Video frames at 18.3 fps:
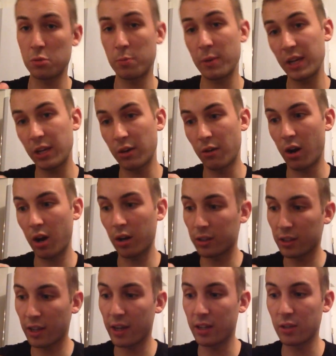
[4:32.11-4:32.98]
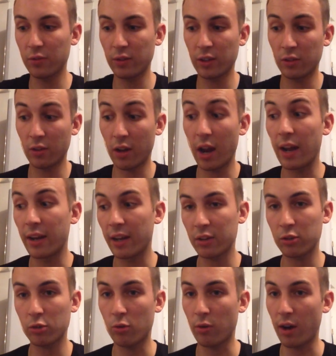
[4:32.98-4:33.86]
your bigger RDAs, things like that, and
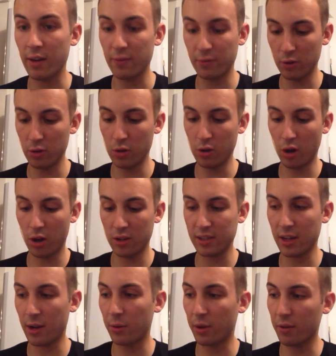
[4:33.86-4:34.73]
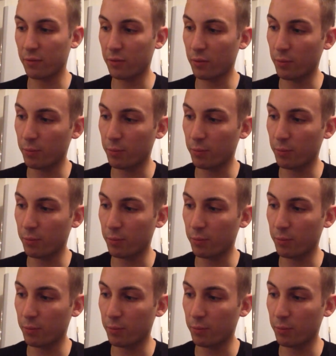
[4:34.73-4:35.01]
that's great for you guys out there.